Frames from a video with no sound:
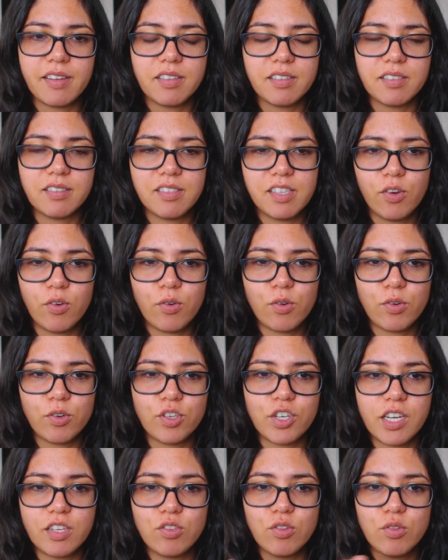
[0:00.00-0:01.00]
single
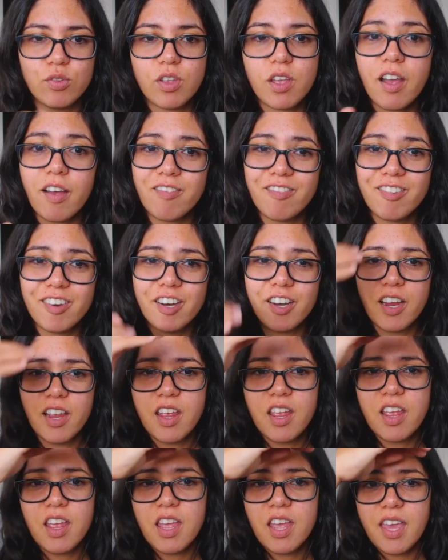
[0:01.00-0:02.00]
crochet to cover
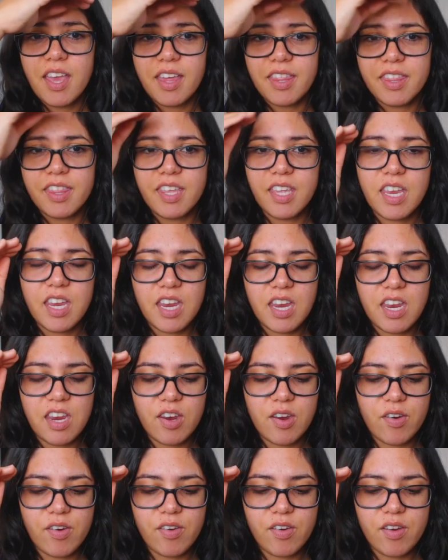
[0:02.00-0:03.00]
the
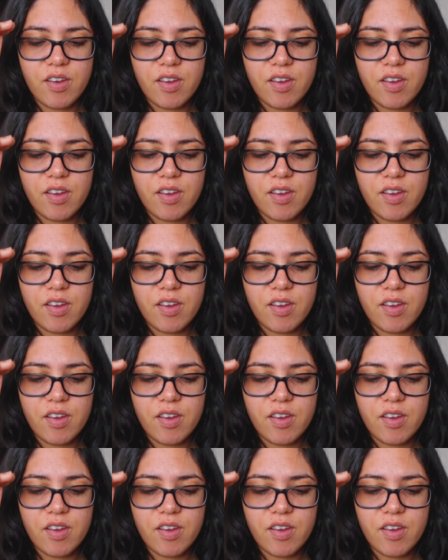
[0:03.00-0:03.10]
hair